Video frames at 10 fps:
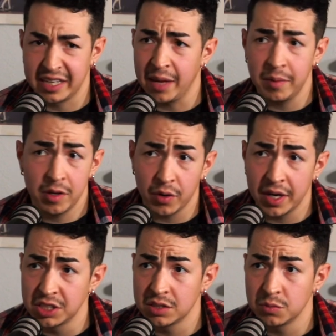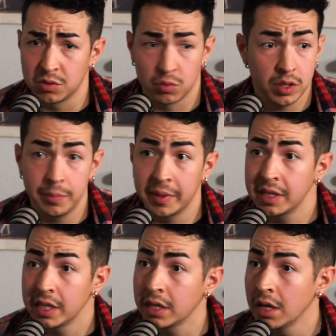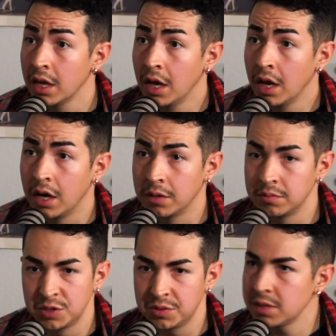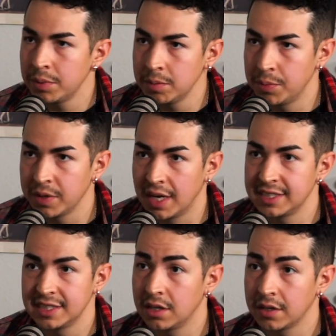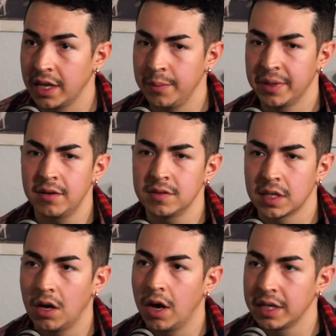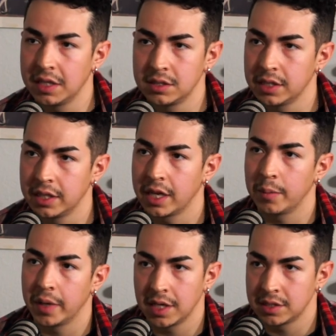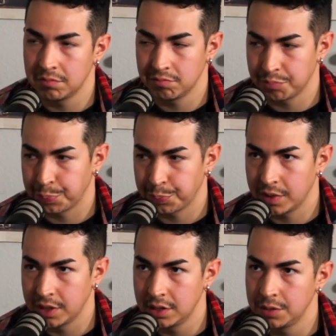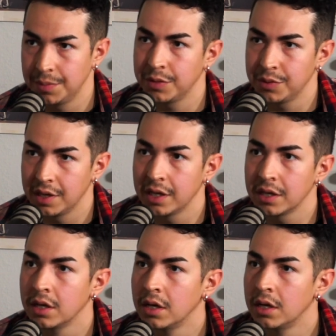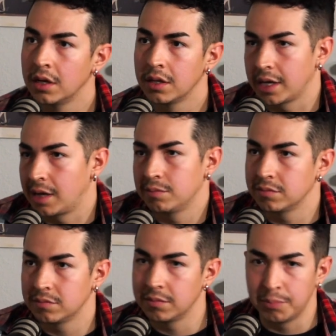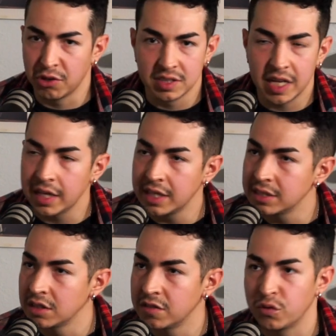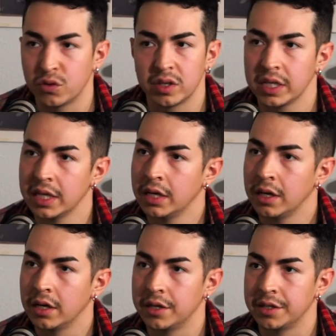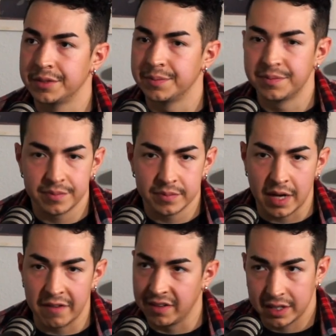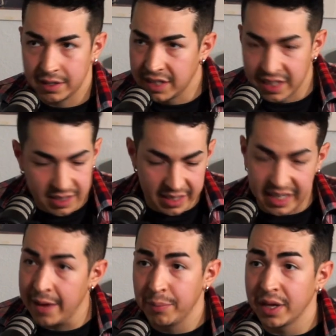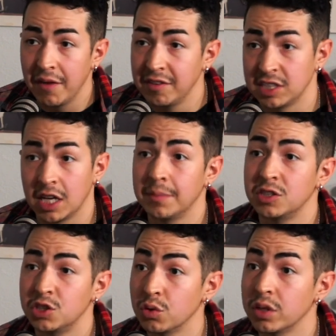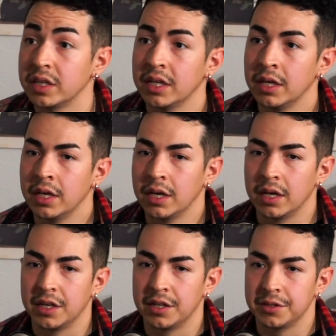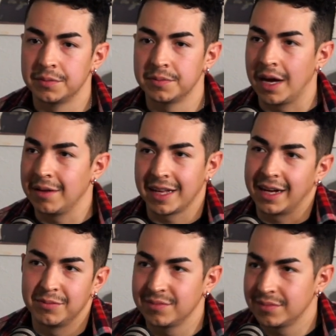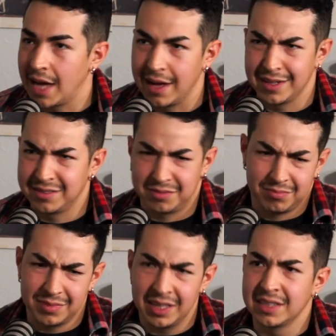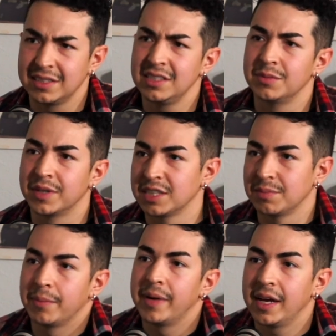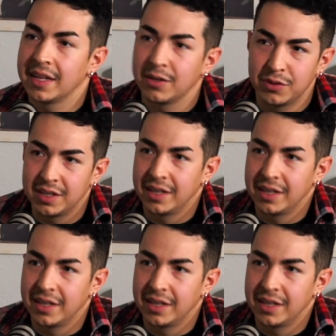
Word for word: gaming creation was a really big thing um, just seeing people put content out on gaming i was like oh i could easily get in that bag that's that's easy money what the heck like i'm personality is good for it um, i feel like again the gameplay obviously i'm enjoy it um, I like I'm I, that's that's easy one. That's my bag. Like, what the